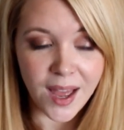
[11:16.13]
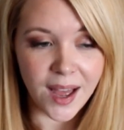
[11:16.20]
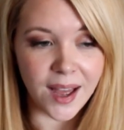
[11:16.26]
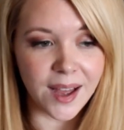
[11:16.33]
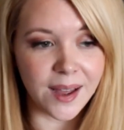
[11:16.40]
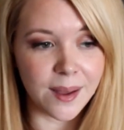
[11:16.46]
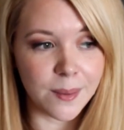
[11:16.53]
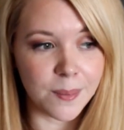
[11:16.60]

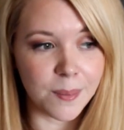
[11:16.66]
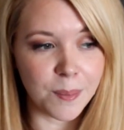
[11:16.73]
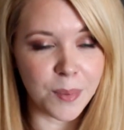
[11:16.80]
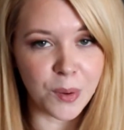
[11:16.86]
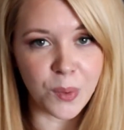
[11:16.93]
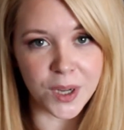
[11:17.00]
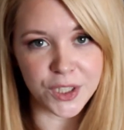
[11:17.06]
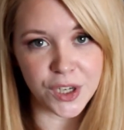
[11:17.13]
Um,
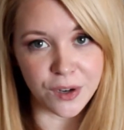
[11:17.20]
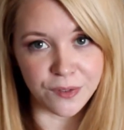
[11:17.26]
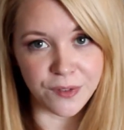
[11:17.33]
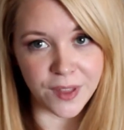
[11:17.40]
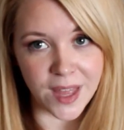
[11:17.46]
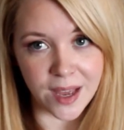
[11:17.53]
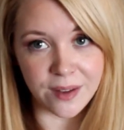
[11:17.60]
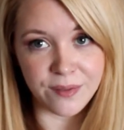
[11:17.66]
but watch out for
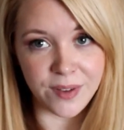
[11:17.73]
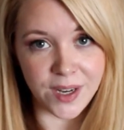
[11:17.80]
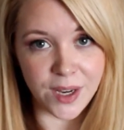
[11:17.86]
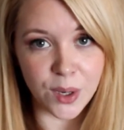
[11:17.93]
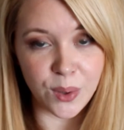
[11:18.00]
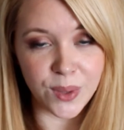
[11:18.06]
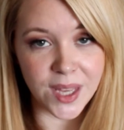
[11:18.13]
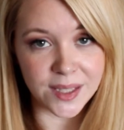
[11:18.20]
that
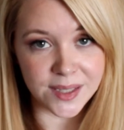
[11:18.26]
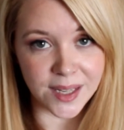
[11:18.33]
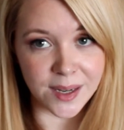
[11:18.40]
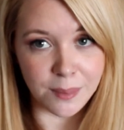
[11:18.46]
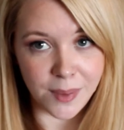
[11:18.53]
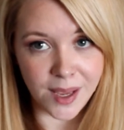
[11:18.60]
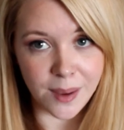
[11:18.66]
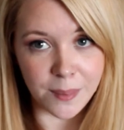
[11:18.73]
video. That's going to
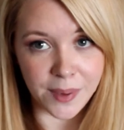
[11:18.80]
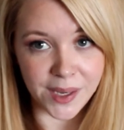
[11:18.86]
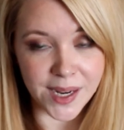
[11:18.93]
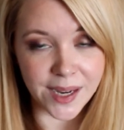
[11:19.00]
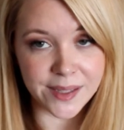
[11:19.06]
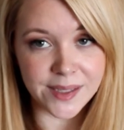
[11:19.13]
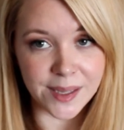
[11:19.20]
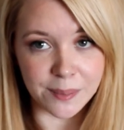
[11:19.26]
be coming
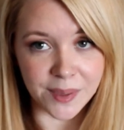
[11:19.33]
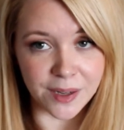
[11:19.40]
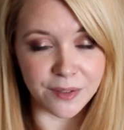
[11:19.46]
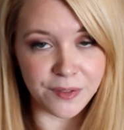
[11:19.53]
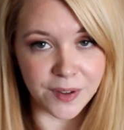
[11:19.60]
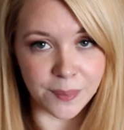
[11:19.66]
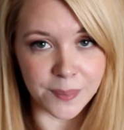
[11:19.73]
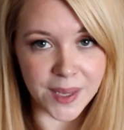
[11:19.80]
next. I'm going to
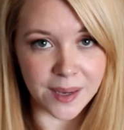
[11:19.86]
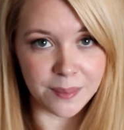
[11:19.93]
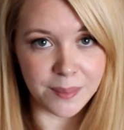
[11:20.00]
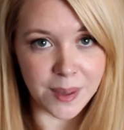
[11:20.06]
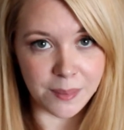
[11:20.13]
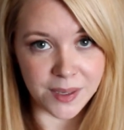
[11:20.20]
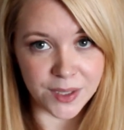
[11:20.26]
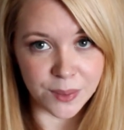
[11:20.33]
film that
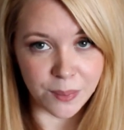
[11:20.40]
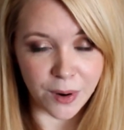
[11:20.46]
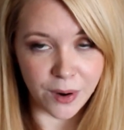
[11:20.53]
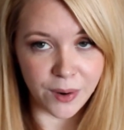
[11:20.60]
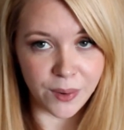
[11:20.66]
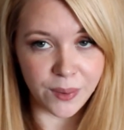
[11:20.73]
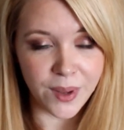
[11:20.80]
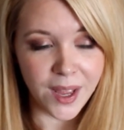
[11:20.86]
maybe
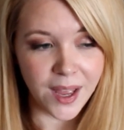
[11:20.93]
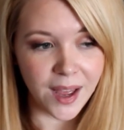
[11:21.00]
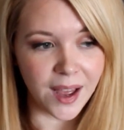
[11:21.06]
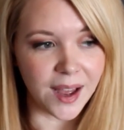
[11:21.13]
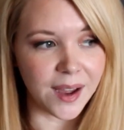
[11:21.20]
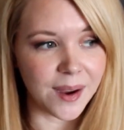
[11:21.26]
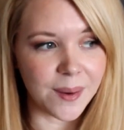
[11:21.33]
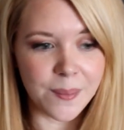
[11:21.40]
tomorrow.
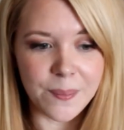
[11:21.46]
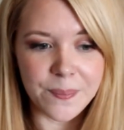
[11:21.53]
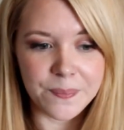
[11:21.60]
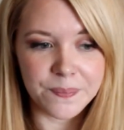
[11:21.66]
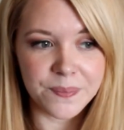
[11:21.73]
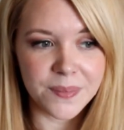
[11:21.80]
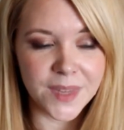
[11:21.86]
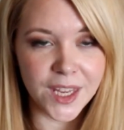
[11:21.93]
Um,
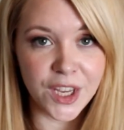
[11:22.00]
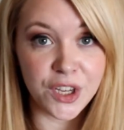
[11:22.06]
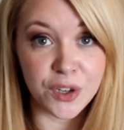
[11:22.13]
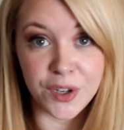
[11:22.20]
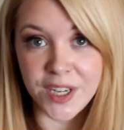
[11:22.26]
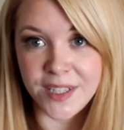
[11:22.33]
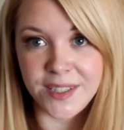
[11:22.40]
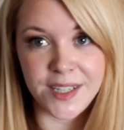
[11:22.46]

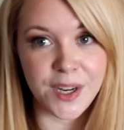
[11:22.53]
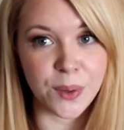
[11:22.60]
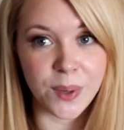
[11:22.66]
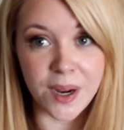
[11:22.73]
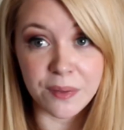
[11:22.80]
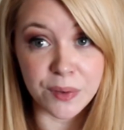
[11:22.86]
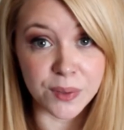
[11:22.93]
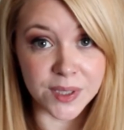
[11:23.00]
curious to hear what
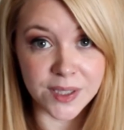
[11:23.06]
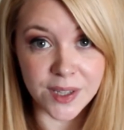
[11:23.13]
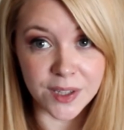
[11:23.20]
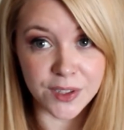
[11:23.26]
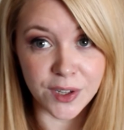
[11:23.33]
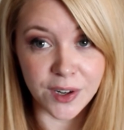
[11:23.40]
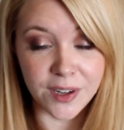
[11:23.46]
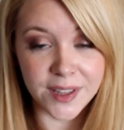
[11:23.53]
everyone's
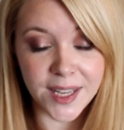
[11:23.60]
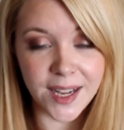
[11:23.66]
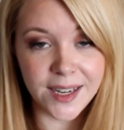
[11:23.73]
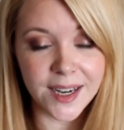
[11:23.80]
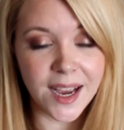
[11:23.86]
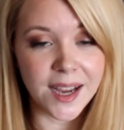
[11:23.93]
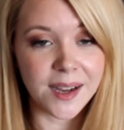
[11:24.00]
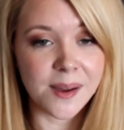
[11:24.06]
thoughts are on that.
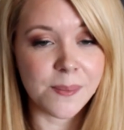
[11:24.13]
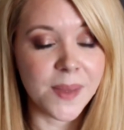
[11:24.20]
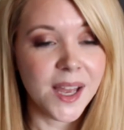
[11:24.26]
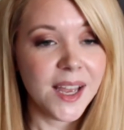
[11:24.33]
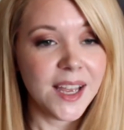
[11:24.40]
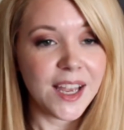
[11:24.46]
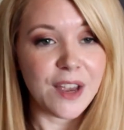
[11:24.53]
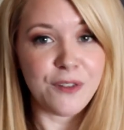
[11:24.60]
Um,
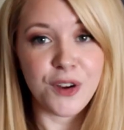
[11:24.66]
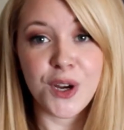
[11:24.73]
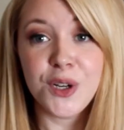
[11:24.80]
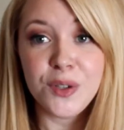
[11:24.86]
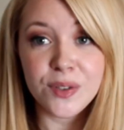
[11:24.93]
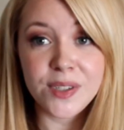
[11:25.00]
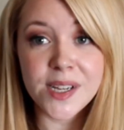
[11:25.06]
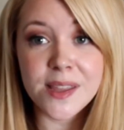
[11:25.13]
if you're
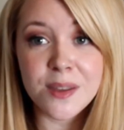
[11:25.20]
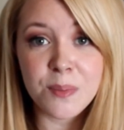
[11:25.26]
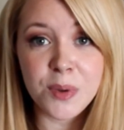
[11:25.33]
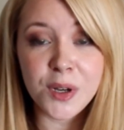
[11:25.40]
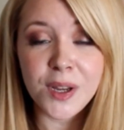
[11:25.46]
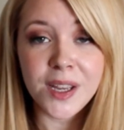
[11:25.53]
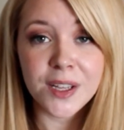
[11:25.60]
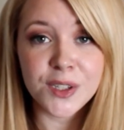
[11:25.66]
interested in the
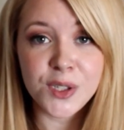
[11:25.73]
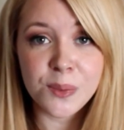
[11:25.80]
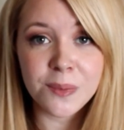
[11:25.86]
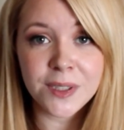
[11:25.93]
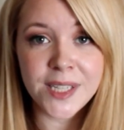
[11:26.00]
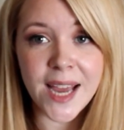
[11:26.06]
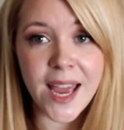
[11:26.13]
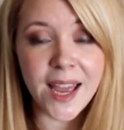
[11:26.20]
beauty
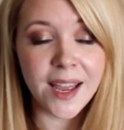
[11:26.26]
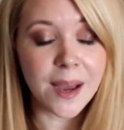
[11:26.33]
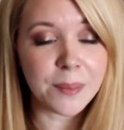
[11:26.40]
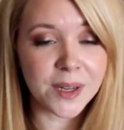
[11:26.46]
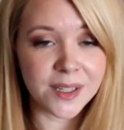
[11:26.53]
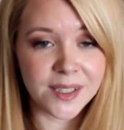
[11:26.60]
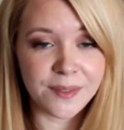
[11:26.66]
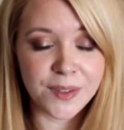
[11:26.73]
consumer tag, I'm
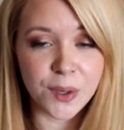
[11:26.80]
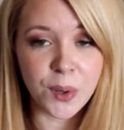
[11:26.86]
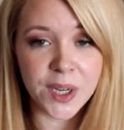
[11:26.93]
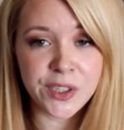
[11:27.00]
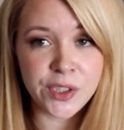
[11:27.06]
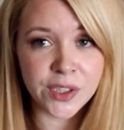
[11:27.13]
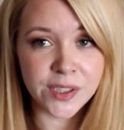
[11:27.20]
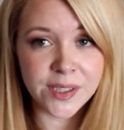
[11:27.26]
going to leave the
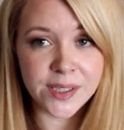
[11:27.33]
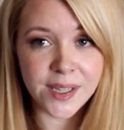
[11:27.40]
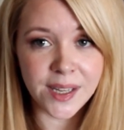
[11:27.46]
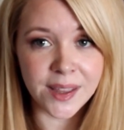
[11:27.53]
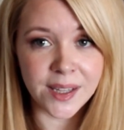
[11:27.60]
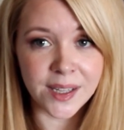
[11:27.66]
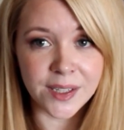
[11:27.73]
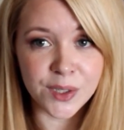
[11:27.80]
questions
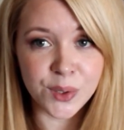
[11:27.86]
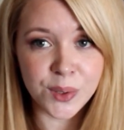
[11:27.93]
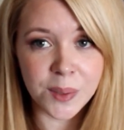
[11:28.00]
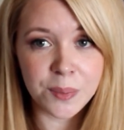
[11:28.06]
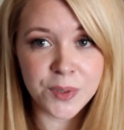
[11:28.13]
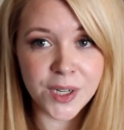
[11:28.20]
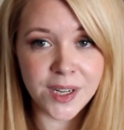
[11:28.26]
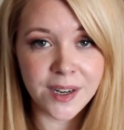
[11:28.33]
in the
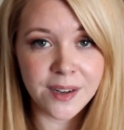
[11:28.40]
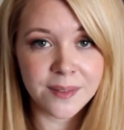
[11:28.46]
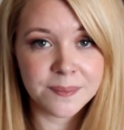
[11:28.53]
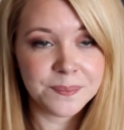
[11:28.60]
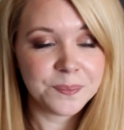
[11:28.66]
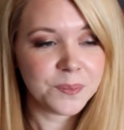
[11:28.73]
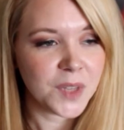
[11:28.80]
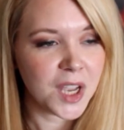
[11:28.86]

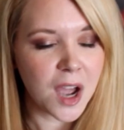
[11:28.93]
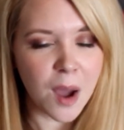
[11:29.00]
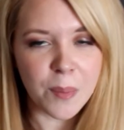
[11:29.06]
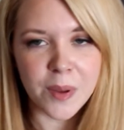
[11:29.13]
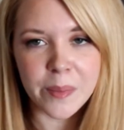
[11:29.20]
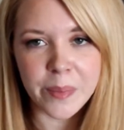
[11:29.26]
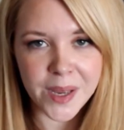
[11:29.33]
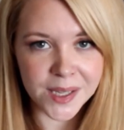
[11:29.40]
description.
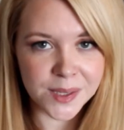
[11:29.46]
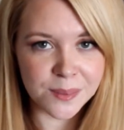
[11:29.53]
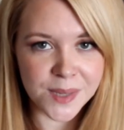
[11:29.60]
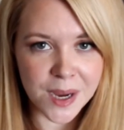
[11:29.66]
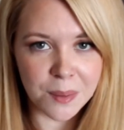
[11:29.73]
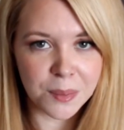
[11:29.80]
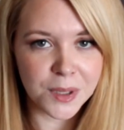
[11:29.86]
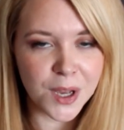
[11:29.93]
Copy and paste them
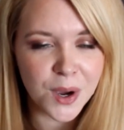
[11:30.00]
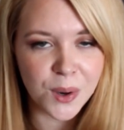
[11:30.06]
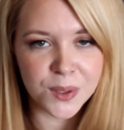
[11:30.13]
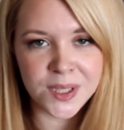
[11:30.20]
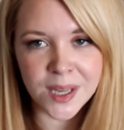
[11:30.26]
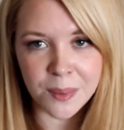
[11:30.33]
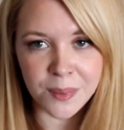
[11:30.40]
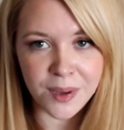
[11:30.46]
down below.
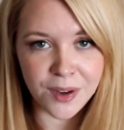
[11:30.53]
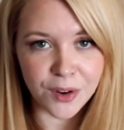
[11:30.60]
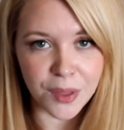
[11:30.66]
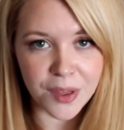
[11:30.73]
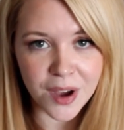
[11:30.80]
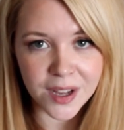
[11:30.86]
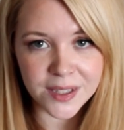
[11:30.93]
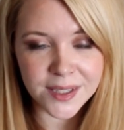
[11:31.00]
Tell me your
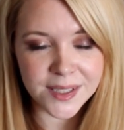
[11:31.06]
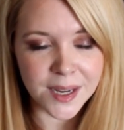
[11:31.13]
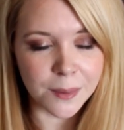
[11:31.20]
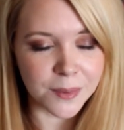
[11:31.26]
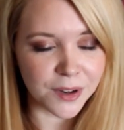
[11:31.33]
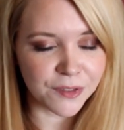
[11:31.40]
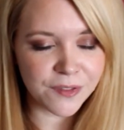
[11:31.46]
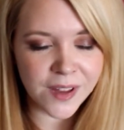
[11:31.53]
thoughts. Tell
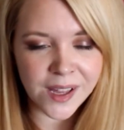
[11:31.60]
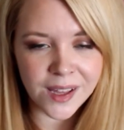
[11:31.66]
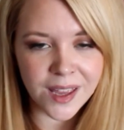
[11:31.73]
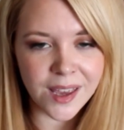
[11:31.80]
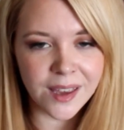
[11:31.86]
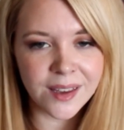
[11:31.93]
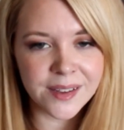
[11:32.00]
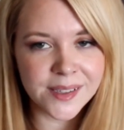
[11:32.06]
me your
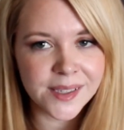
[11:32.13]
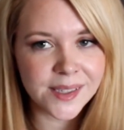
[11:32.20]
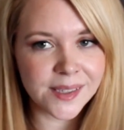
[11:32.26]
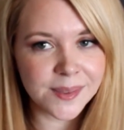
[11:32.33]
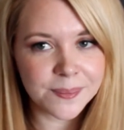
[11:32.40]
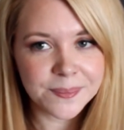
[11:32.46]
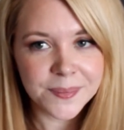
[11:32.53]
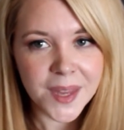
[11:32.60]
feelings
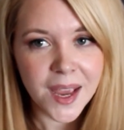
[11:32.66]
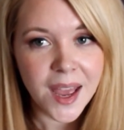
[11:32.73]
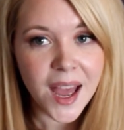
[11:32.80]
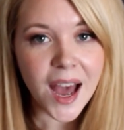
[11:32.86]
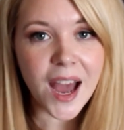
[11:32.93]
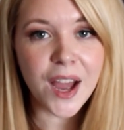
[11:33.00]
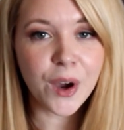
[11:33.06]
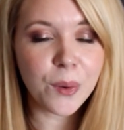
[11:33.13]

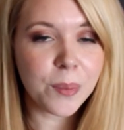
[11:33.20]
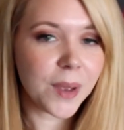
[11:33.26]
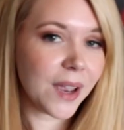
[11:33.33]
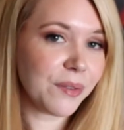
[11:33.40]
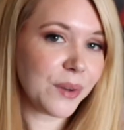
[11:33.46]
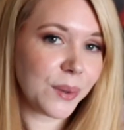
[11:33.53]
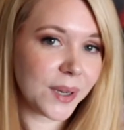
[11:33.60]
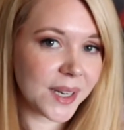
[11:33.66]
I hope
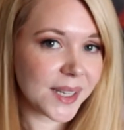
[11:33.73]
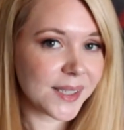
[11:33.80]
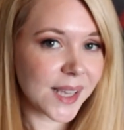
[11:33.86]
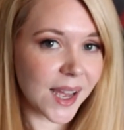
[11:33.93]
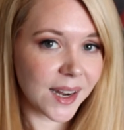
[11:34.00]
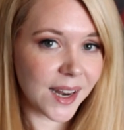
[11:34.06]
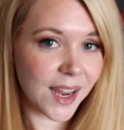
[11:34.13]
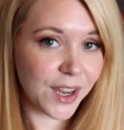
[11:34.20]
everyone has
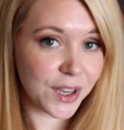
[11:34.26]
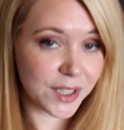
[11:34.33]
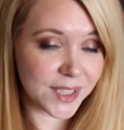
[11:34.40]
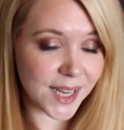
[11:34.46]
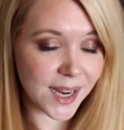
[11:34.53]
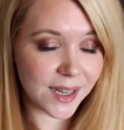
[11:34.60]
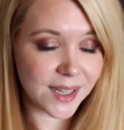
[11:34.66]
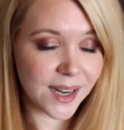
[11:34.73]
had a good
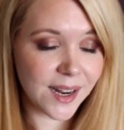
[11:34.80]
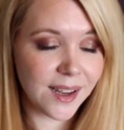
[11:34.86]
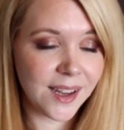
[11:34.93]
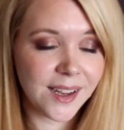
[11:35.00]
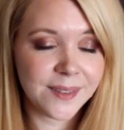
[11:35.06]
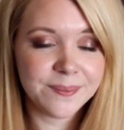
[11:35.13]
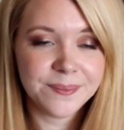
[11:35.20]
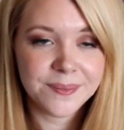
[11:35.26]
day
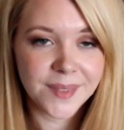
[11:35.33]
today.